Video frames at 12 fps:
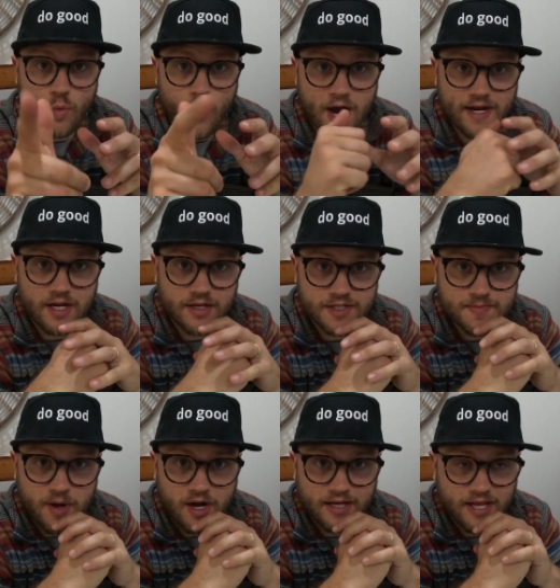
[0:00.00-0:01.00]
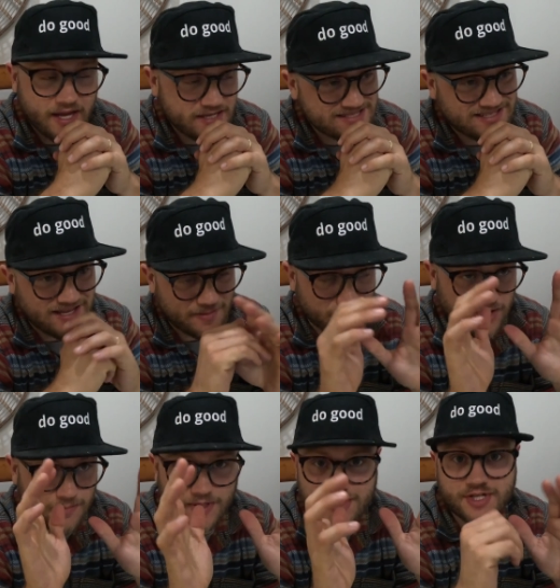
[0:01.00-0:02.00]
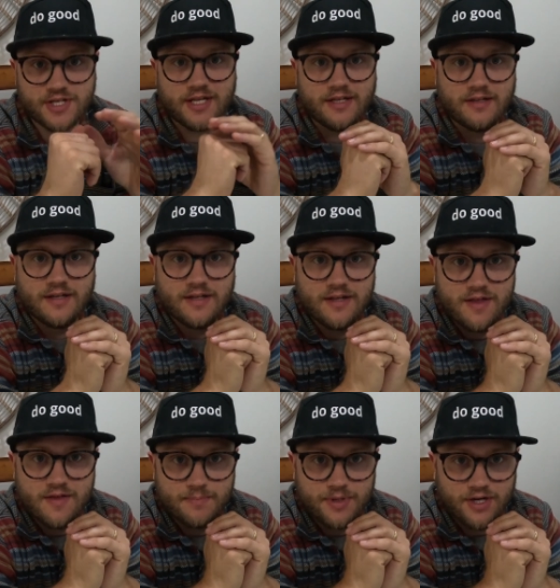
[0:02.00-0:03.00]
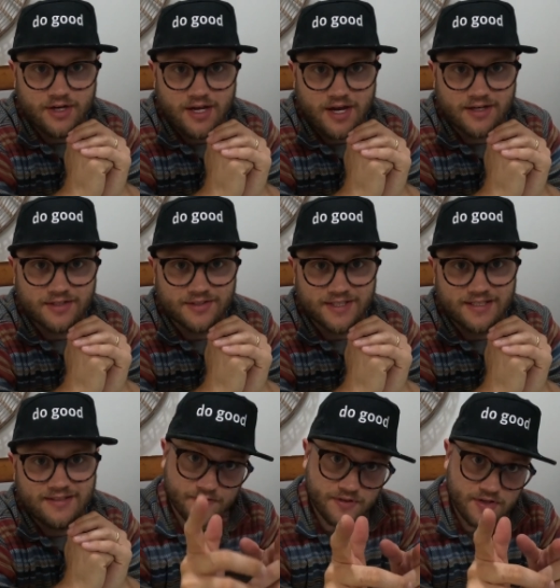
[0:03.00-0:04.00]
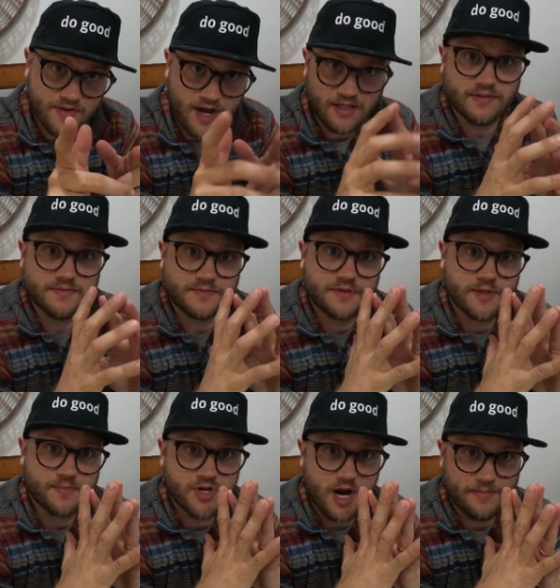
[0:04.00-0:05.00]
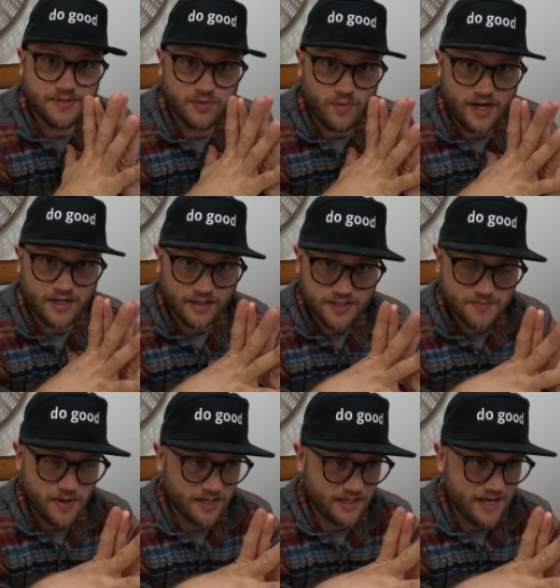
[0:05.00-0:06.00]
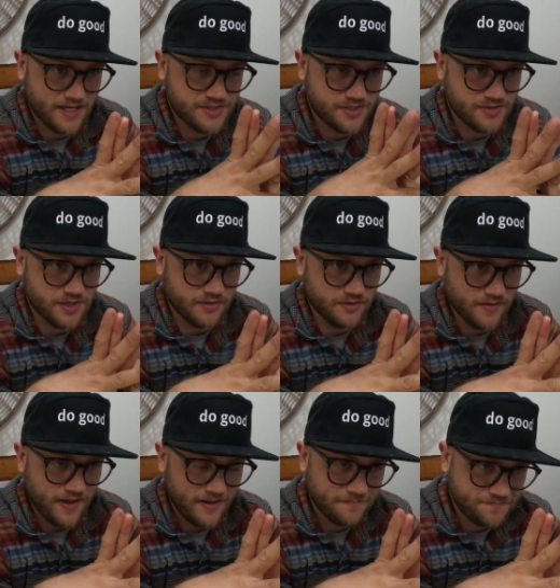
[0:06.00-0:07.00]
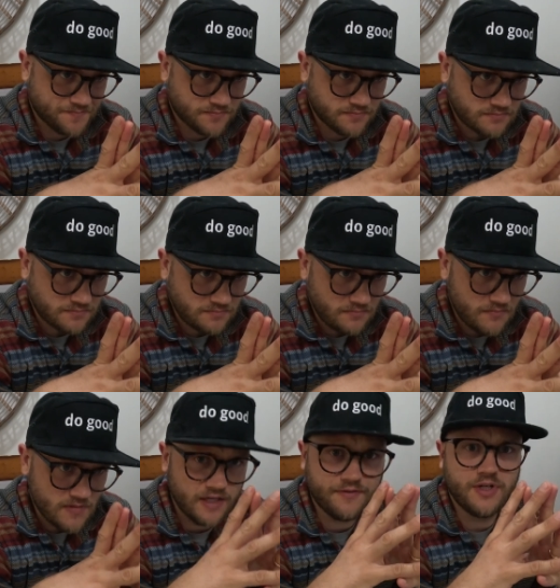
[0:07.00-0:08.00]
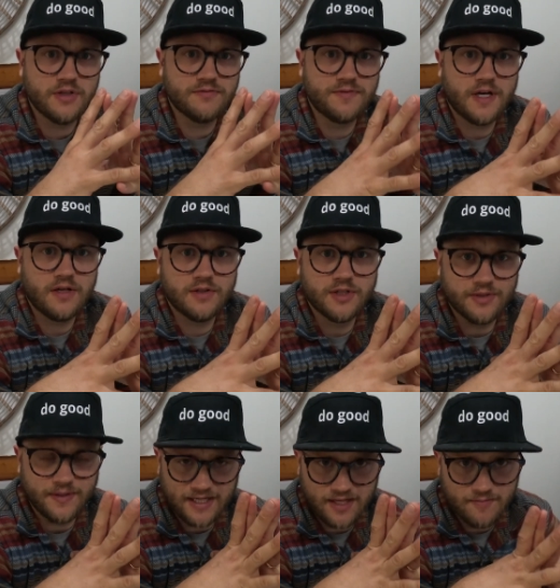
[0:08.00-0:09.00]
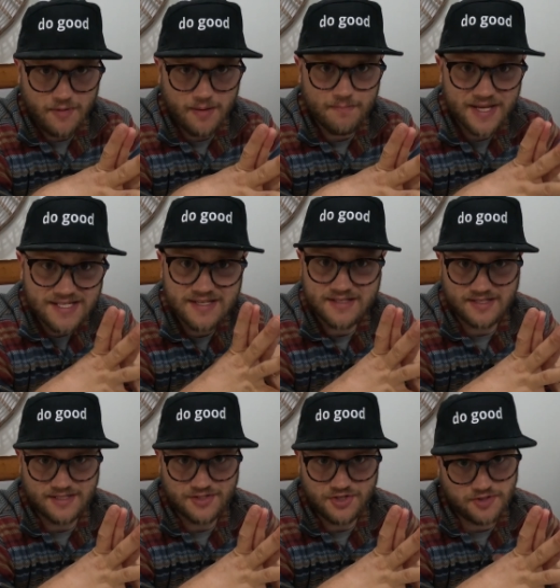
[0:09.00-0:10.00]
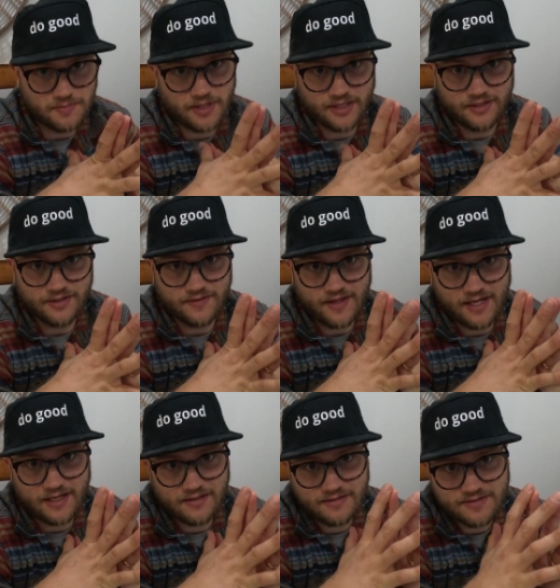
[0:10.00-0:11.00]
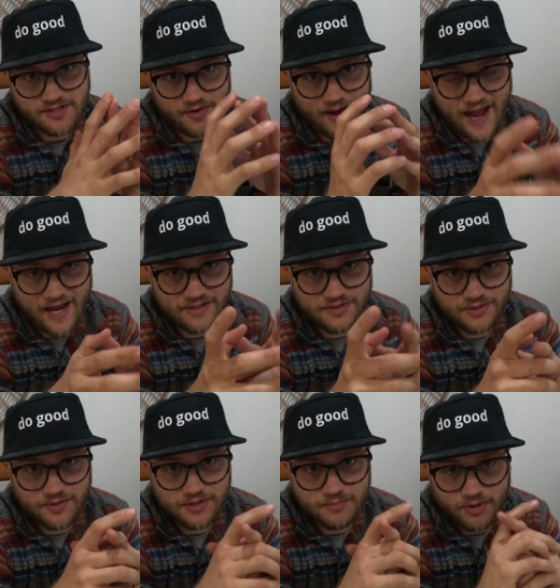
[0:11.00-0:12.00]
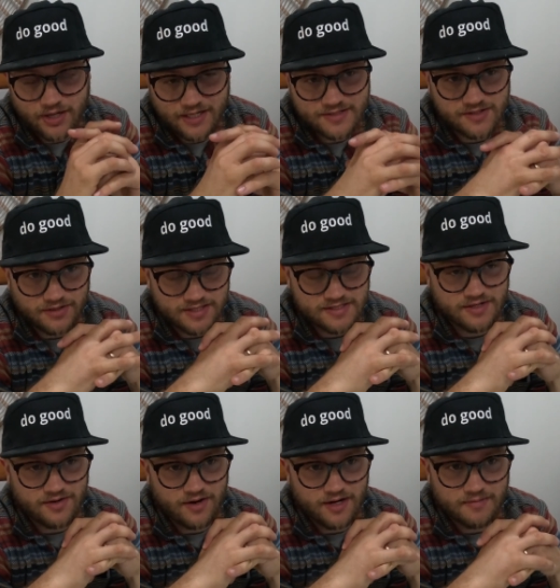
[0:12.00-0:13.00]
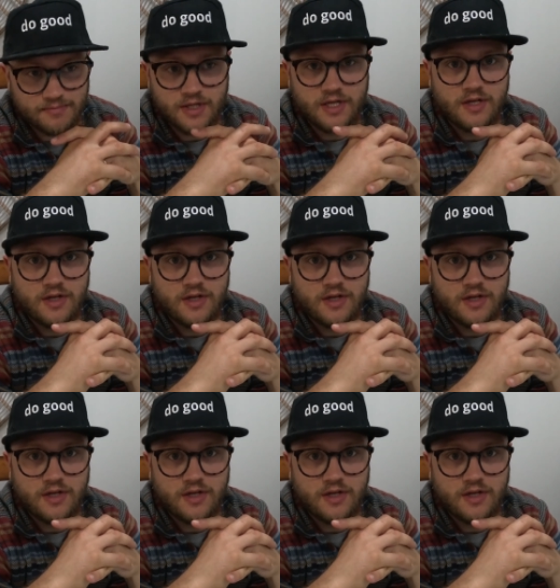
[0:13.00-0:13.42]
the Why Not Us podcast. I'm gonna mention it periodically. If you're not subscribed to the Why Not Us podcast, you should go do that if you don't follow any of my businesses, you should probably do that. So at Do Good Brands on Instagram